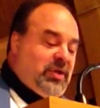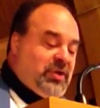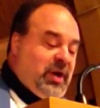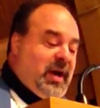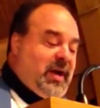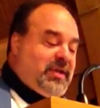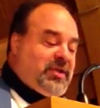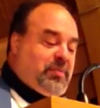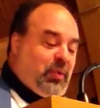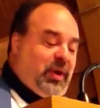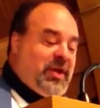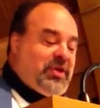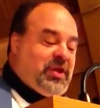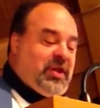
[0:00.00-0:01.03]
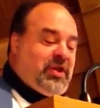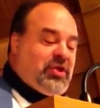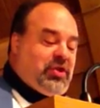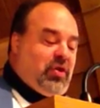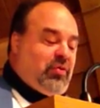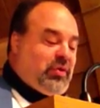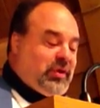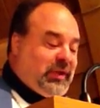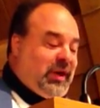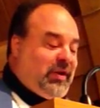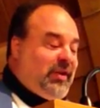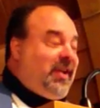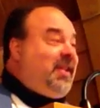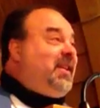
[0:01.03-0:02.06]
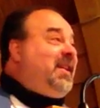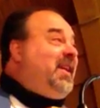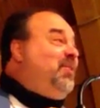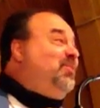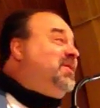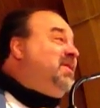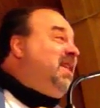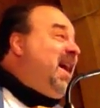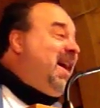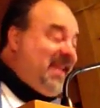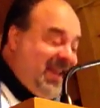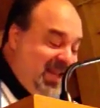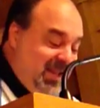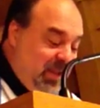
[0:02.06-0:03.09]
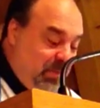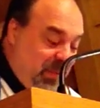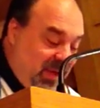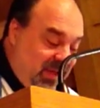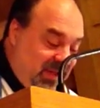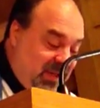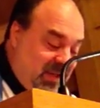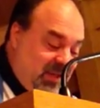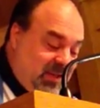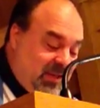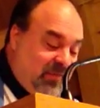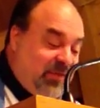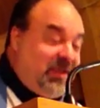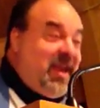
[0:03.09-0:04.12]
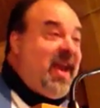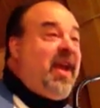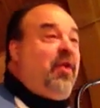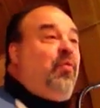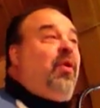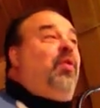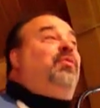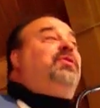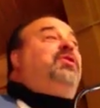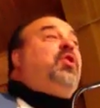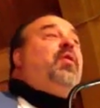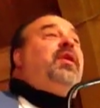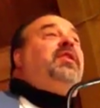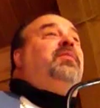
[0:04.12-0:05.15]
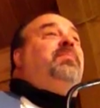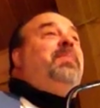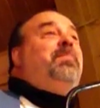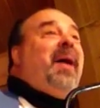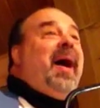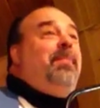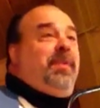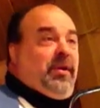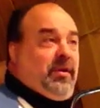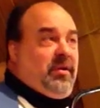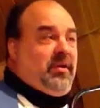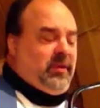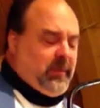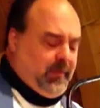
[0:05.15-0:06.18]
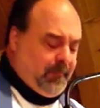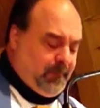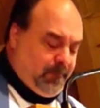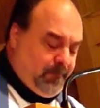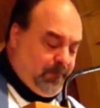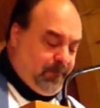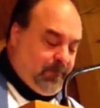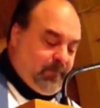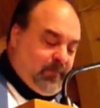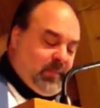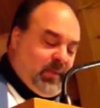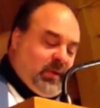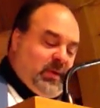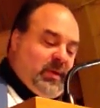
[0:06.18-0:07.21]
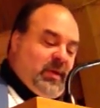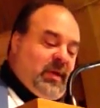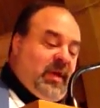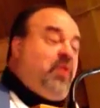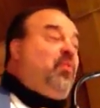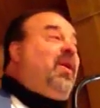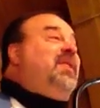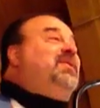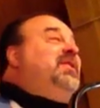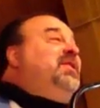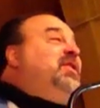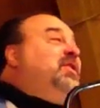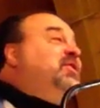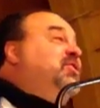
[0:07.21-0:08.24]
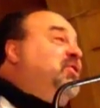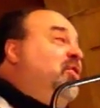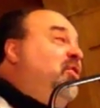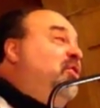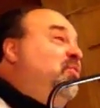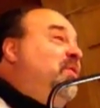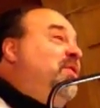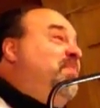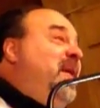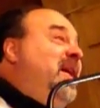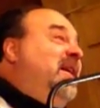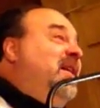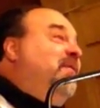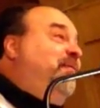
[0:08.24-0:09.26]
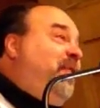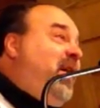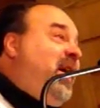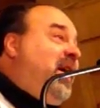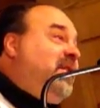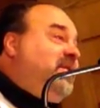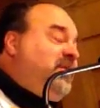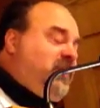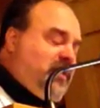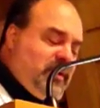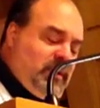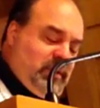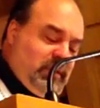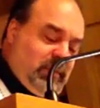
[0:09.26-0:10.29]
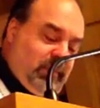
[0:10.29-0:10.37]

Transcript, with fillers: John's preaching showed clearly that he was not in the business of saying what was going to be popular. He wasn't concerned with making friends.